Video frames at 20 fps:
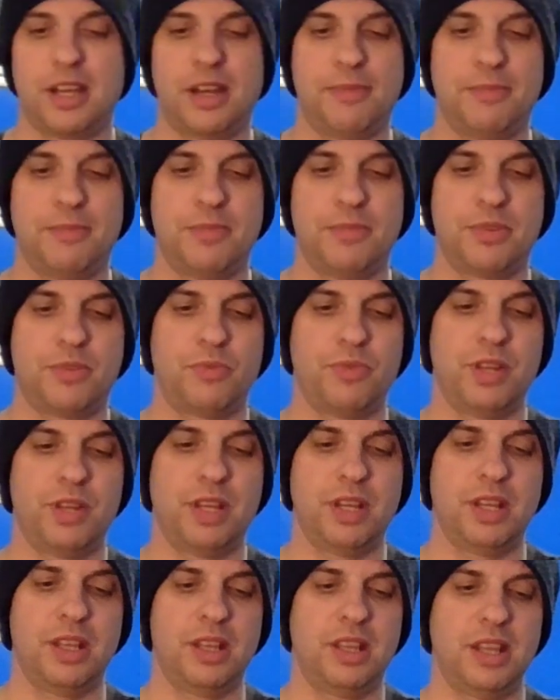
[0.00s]
Comes
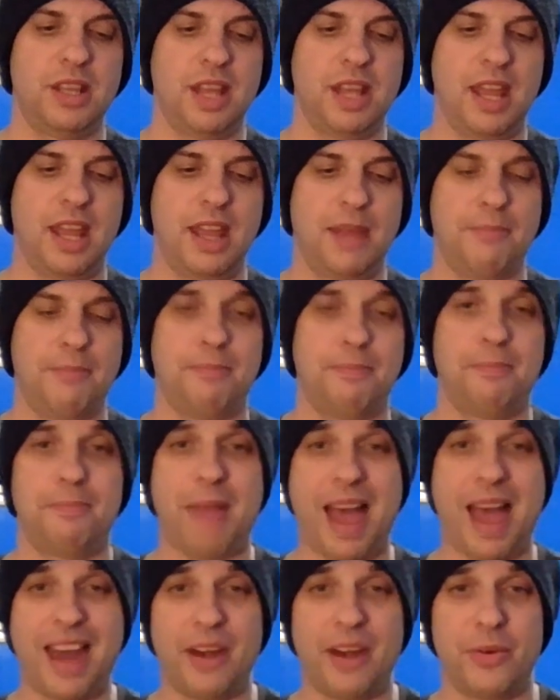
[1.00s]
with a
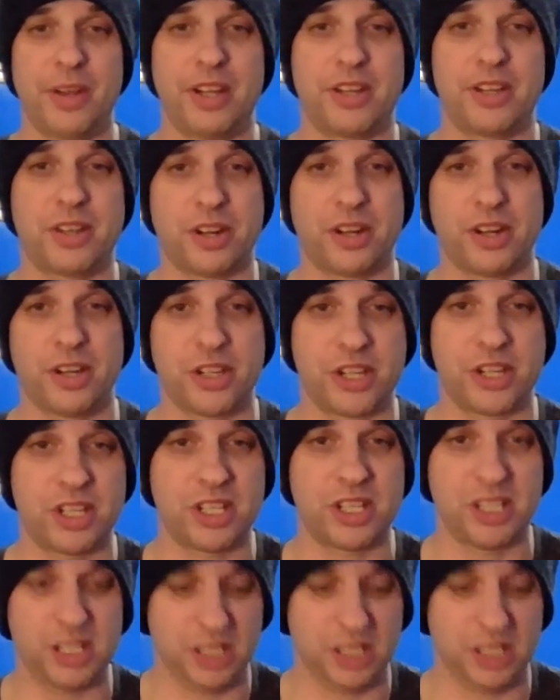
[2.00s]
battery charger.